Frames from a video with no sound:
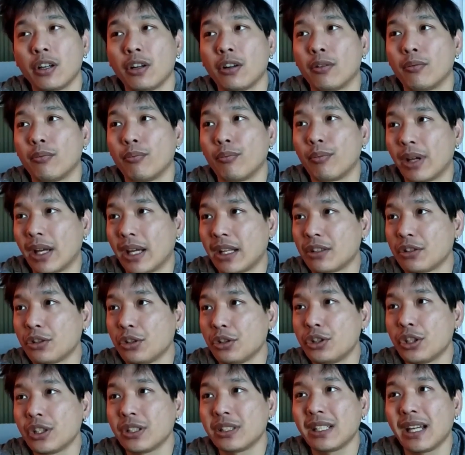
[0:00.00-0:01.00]
and you just
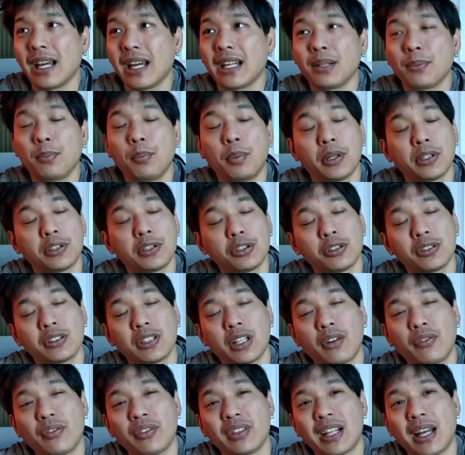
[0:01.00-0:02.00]
have to put yourself in
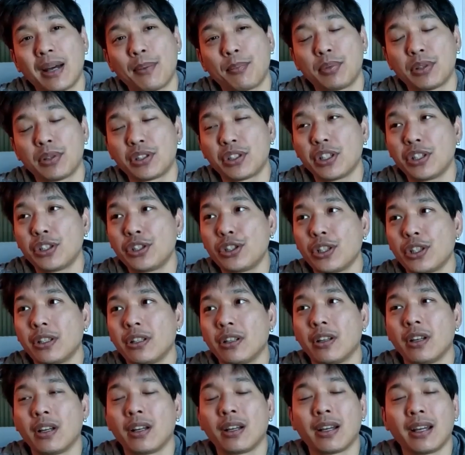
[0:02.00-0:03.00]
that position.
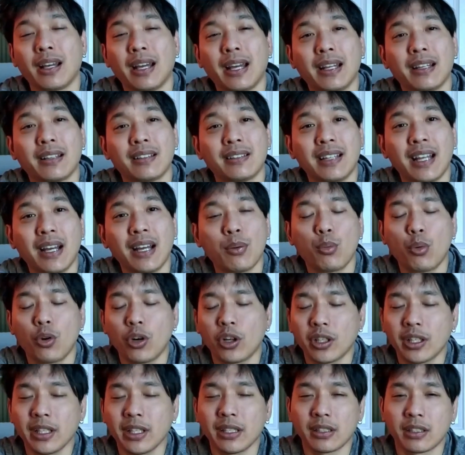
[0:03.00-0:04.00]
And networking
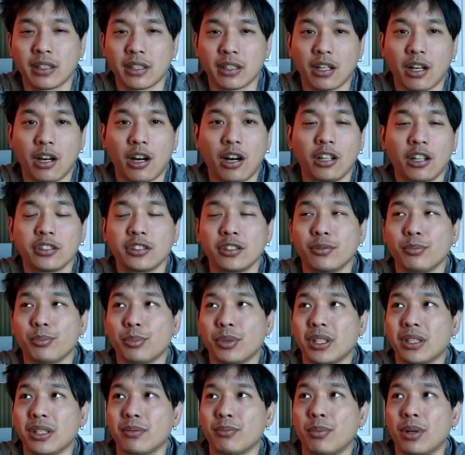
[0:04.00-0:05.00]
could also mean
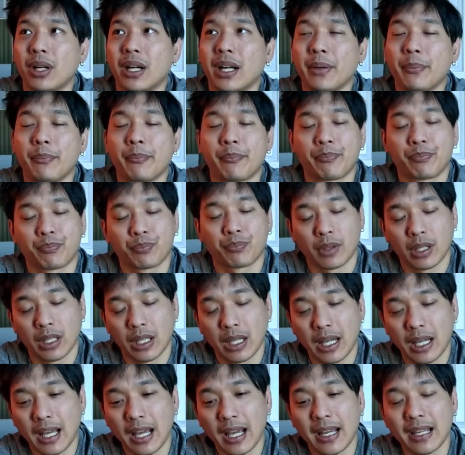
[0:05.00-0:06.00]
by,
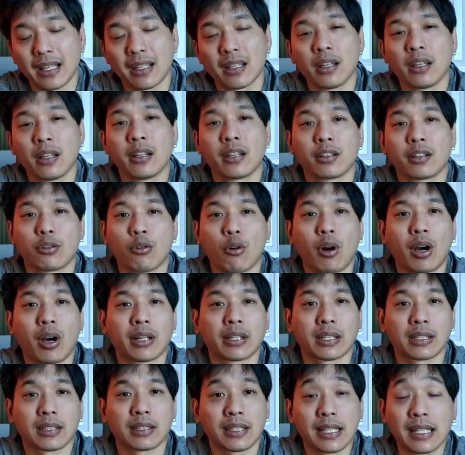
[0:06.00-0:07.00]
hey, go on to
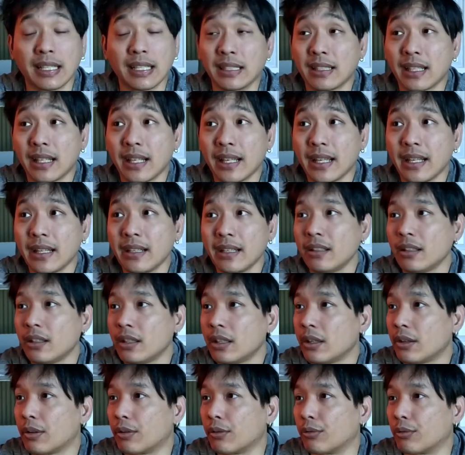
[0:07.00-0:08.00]
LinkedIn,
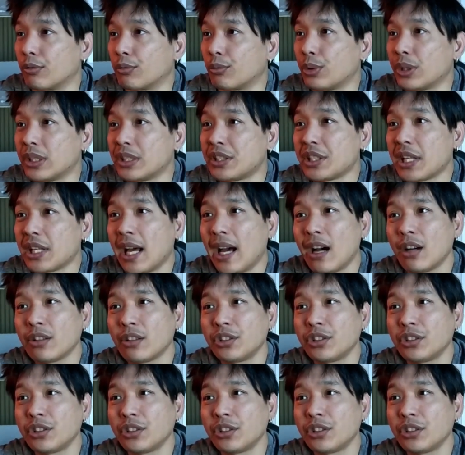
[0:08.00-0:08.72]
reach out to